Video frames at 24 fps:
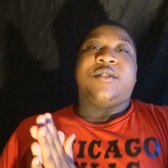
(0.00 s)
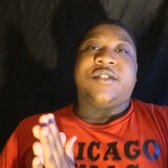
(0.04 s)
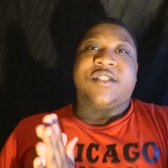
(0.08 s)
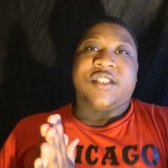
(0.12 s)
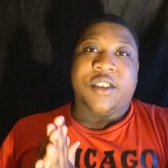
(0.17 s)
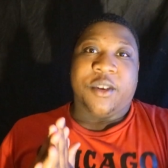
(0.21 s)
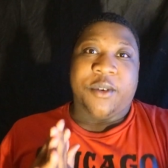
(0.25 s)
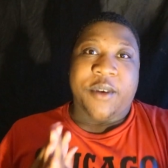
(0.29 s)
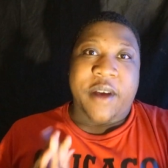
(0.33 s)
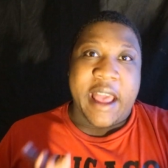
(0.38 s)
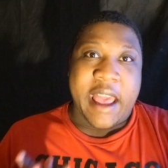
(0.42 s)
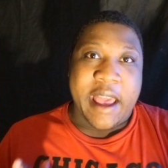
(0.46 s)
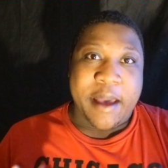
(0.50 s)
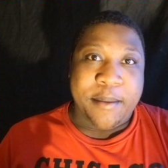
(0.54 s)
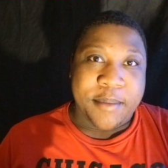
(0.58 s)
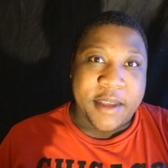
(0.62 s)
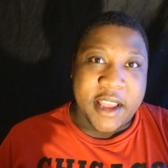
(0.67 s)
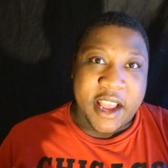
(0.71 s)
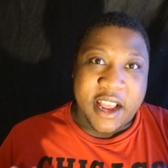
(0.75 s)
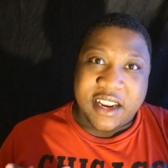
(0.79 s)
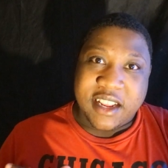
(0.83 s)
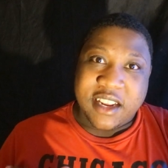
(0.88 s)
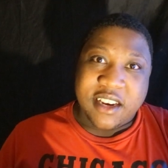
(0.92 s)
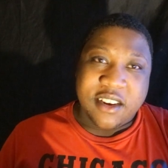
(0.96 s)
was so
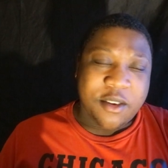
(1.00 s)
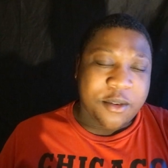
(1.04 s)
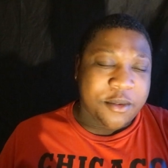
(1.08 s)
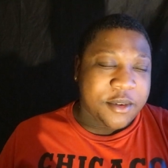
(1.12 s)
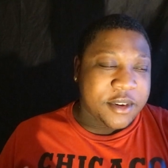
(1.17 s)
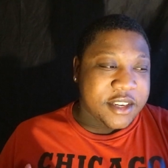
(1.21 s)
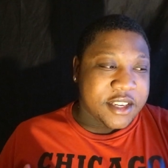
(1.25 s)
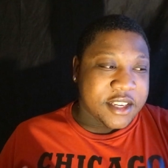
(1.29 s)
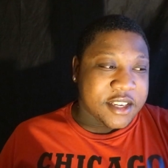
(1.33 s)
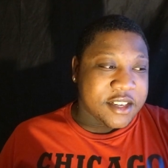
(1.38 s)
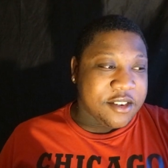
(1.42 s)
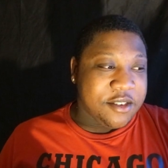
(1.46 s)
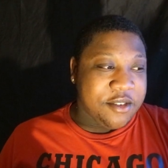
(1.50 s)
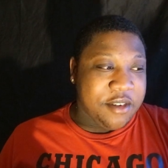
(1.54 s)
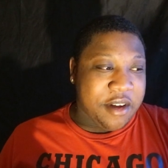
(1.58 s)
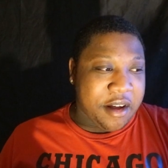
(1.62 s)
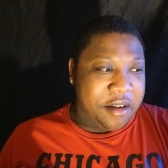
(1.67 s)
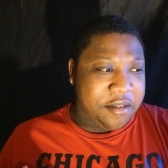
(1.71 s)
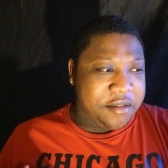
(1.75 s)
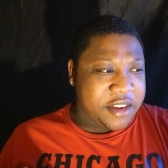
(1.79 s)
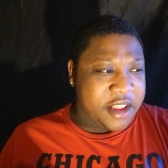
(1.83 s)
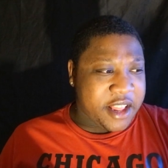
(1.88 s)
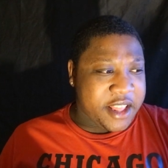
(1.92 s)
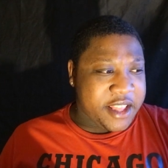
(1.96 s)
happy. I didn't know what to do.
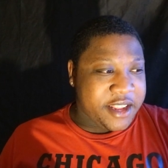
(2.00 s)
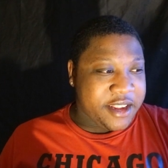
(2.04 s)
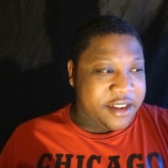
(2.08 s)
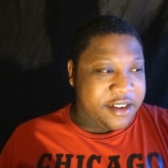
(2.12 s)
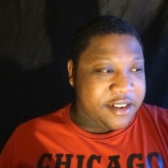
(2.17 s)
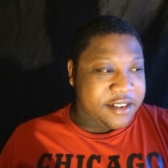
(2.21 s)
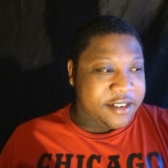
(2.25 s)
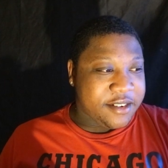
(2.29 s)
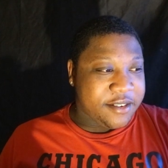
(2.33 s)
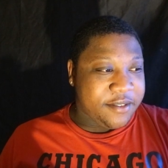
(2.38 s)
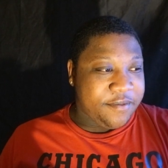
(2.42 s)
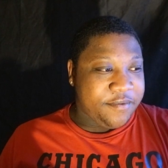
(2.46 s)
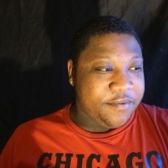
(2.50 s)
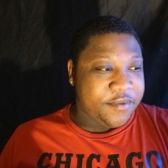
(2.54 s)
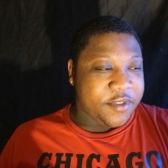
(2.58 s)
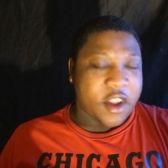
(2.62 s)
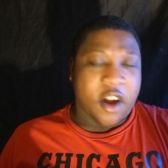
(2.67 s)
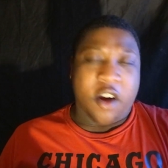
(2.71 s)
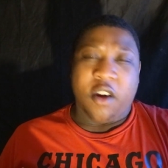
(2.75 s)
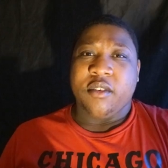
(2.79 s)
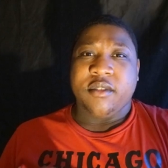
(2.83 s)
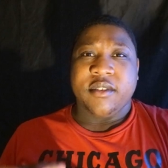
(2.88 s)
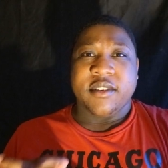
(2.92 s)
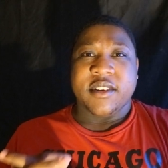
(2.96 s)
I was like
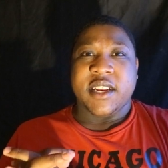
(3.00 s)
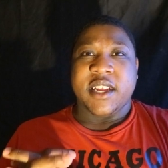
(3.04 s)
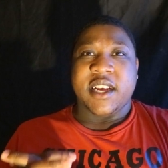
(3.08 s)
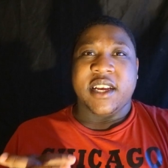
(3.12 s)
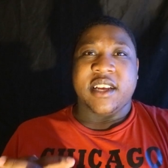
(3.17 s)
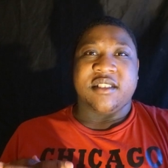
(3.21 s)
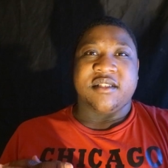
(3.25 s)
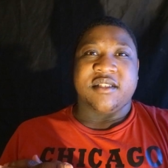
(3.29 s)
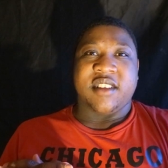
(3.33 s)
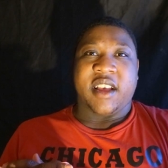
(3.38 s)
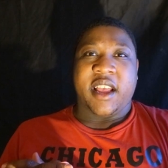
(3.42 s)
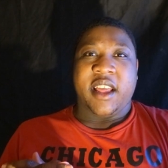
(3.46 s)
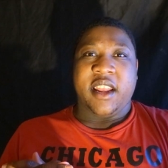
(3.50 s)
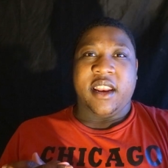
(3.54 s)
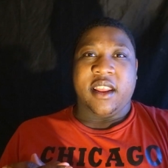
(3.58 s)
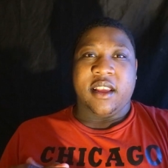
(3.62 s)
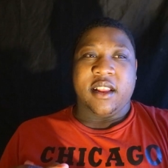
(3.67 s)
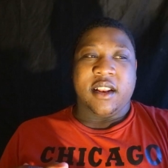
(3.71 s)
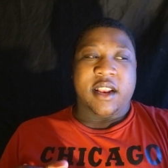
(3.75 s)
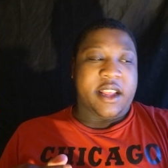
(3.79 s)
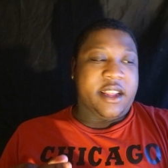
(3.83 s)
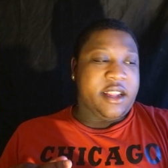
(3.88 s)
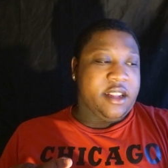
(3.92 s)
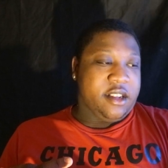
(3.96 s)
overly
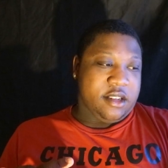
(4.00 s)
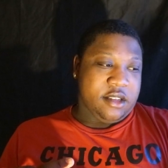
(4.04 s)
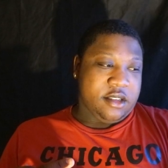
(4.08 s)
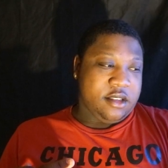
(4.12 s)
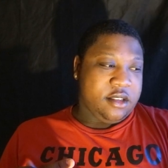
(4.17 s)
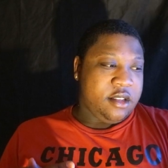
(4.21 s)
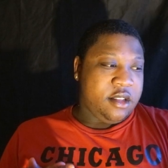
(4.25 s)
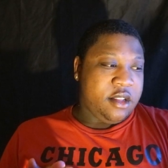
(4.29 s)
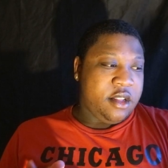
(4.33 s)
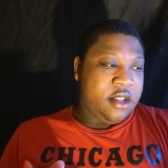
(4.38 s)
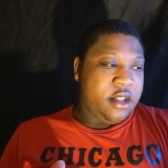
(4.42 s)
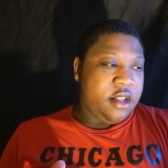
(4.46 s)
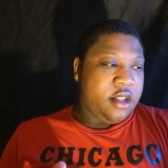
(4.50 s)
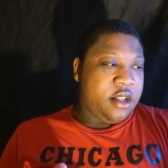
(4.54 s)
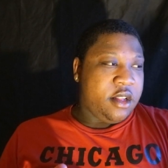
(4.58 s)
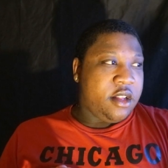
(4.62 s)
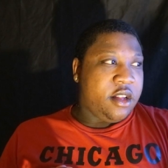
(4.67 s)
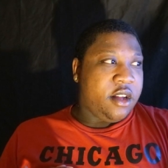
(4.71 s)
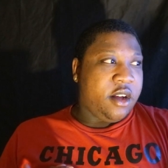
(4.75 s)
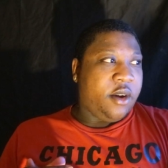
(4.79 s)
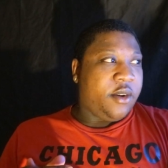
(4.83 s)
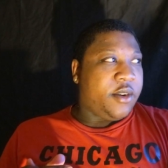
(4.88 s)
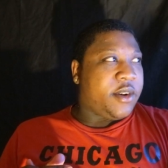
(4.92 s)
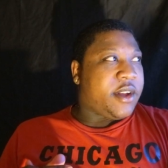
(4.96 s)
excited. Like,
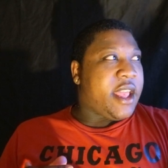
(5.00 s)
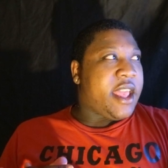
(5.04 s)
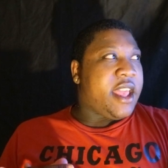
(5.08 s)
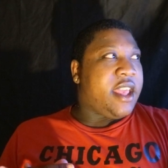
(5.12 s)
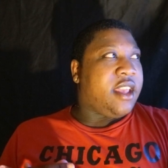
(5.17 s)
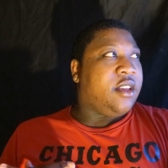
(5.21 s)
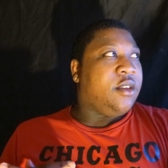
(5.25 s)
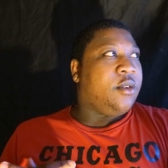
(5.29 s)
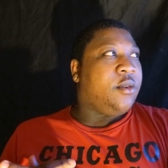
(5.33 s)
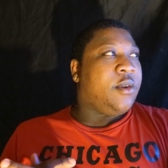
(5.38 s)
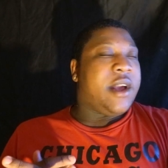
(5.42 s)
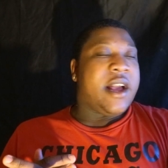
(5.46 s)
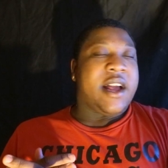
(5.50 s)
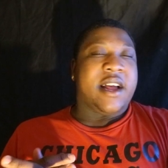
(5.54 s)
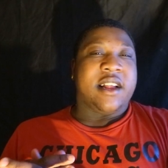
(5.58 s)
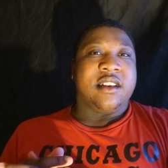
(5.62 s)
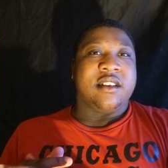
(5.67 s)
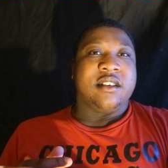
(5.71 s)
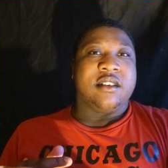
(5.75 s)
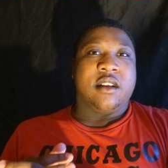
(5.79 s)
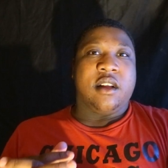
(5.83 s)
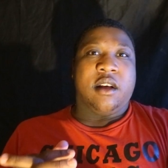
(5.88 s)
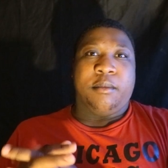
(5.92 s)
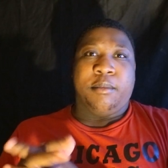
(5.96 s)
okay, you
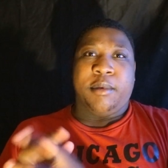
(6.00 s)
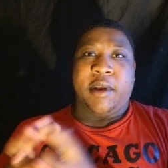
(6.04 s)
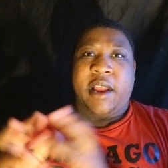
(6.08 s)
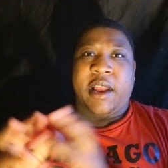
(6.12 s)
got a